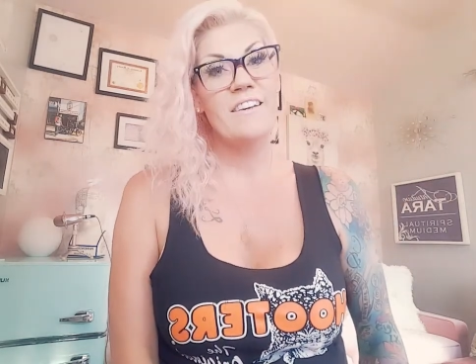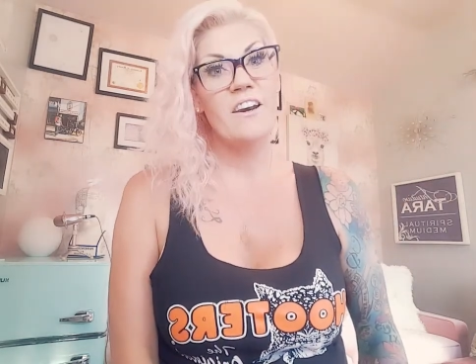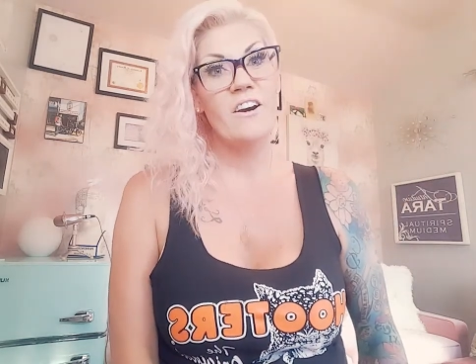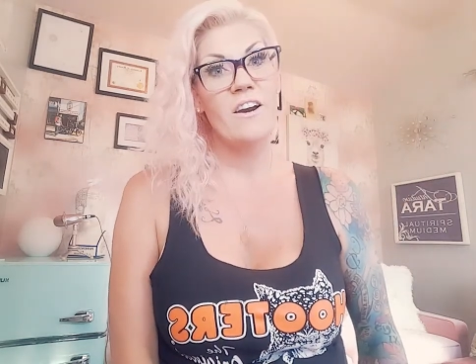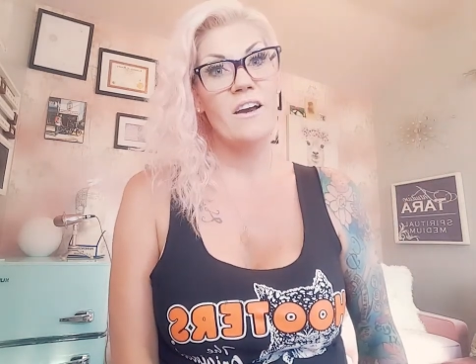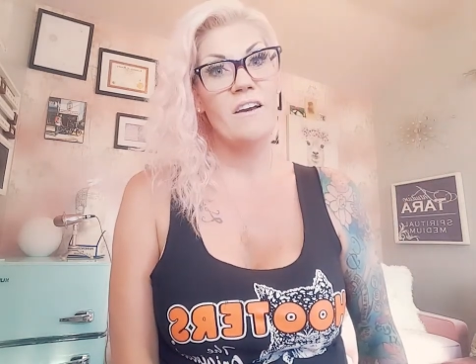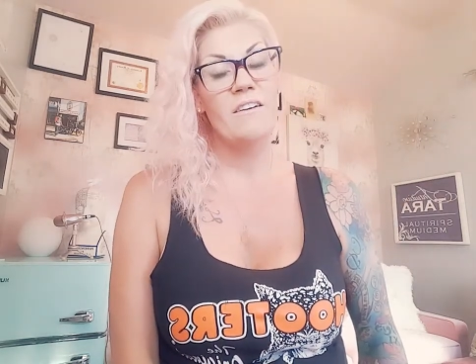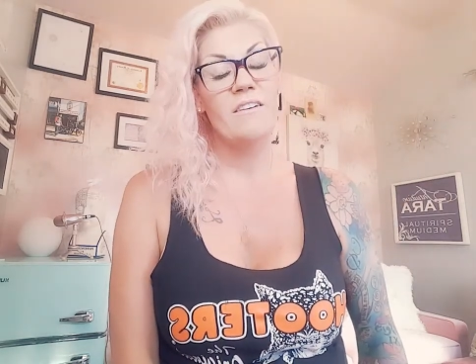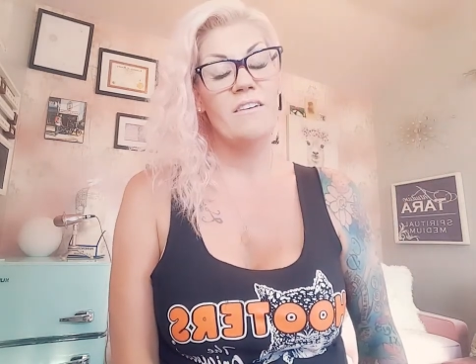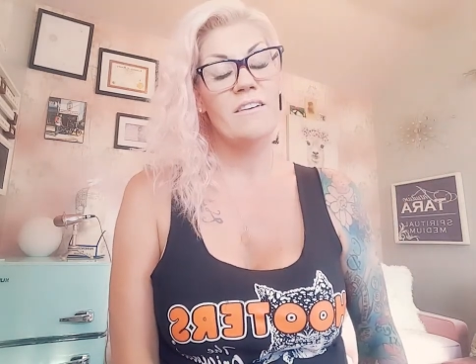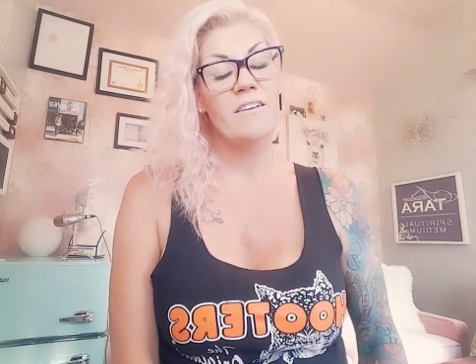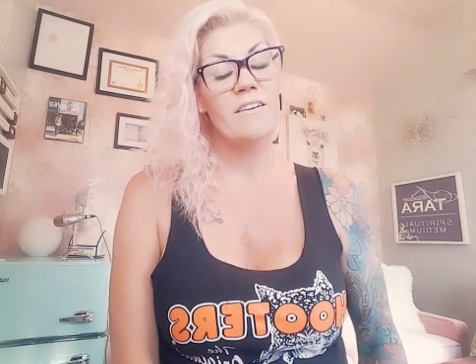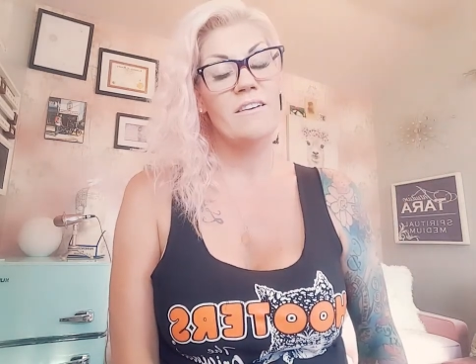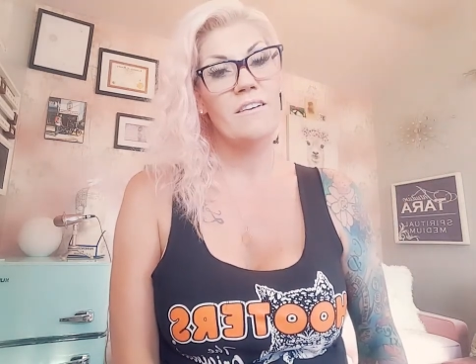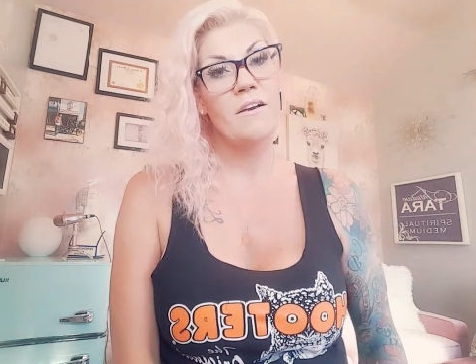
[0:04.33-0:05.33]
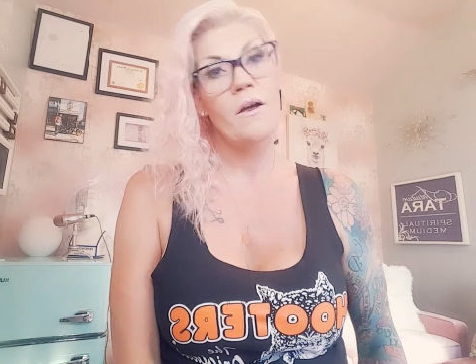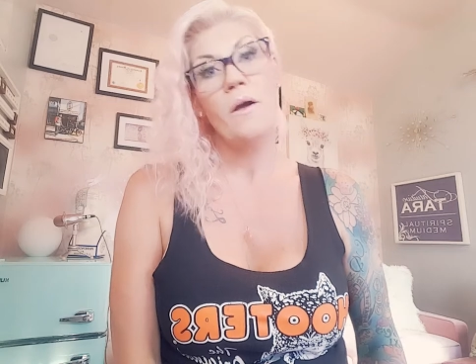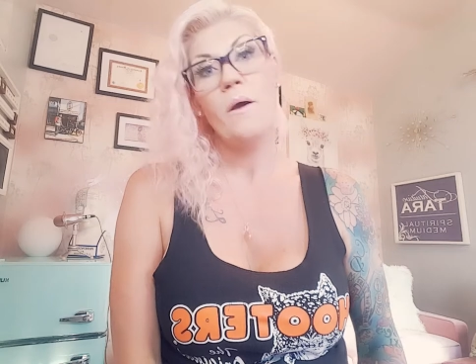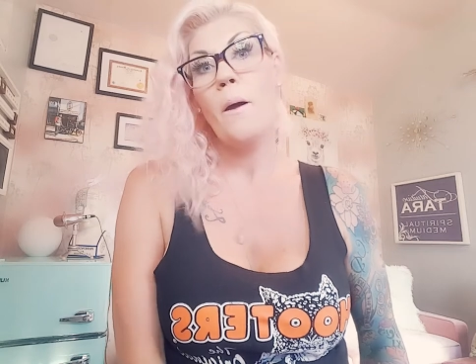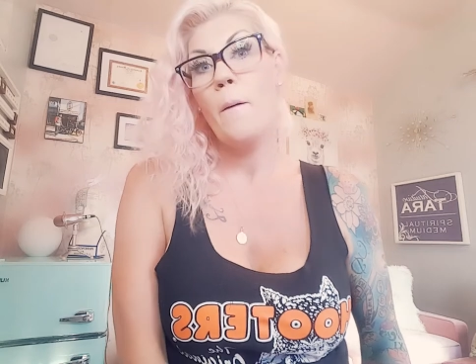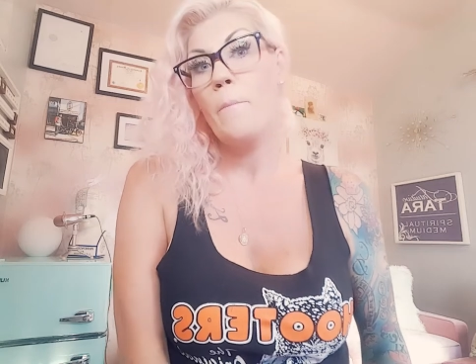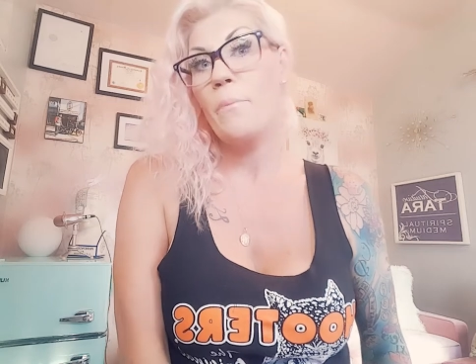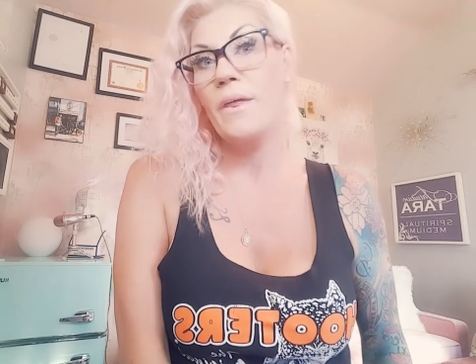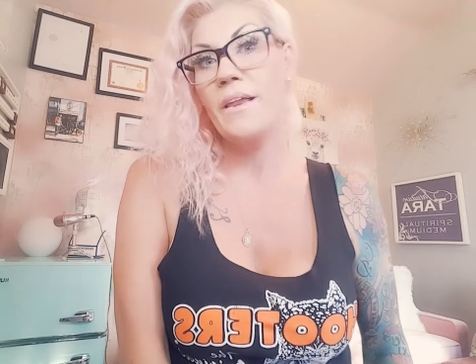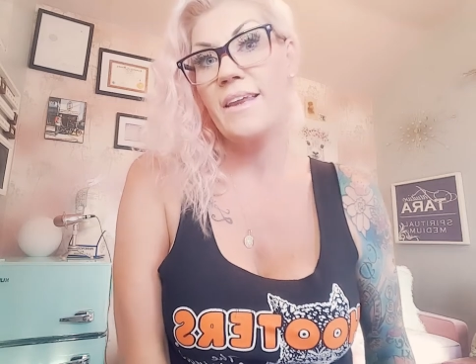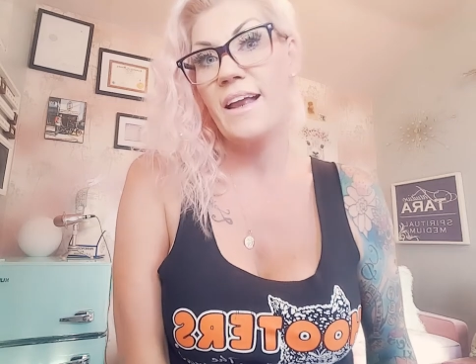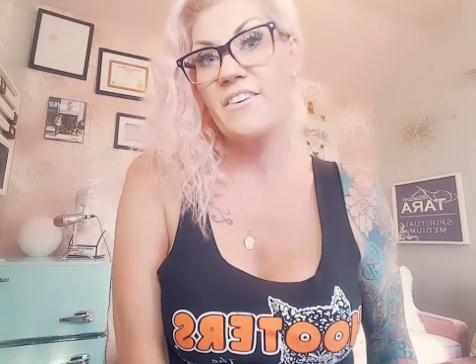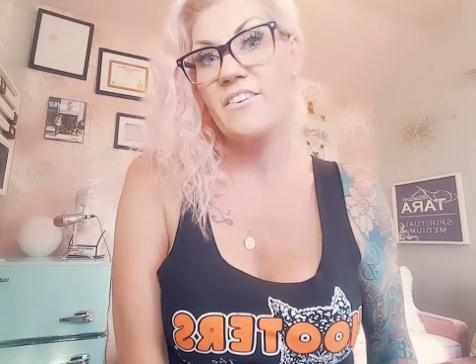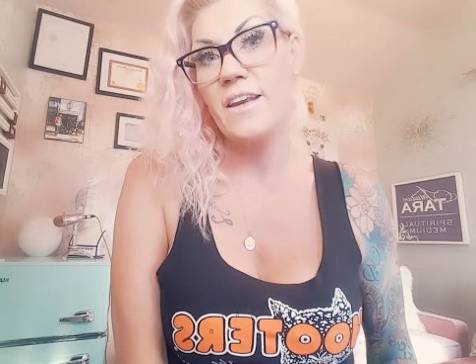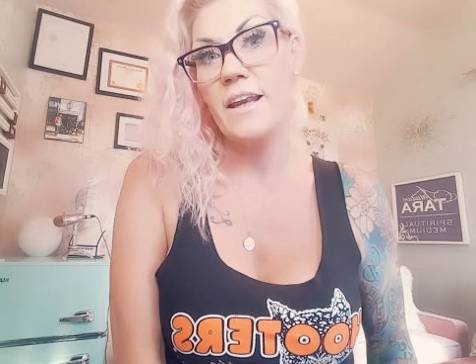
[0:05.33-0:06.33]
Tara
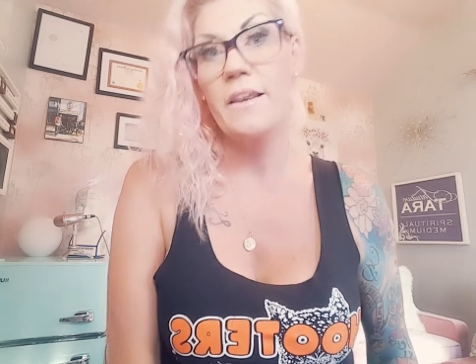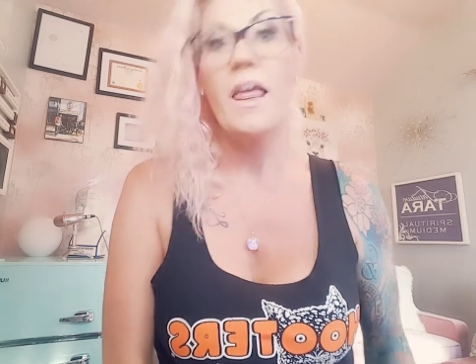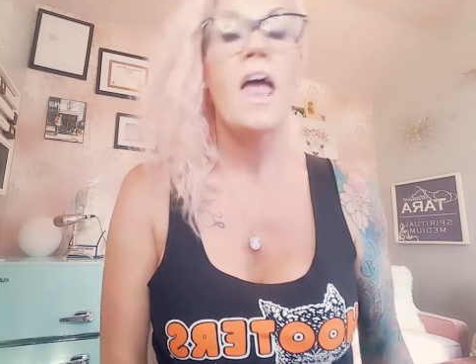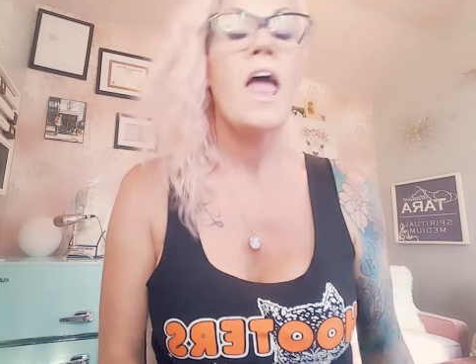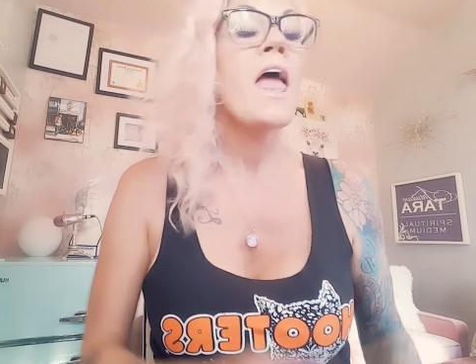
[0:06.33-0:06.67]
Plantagenet,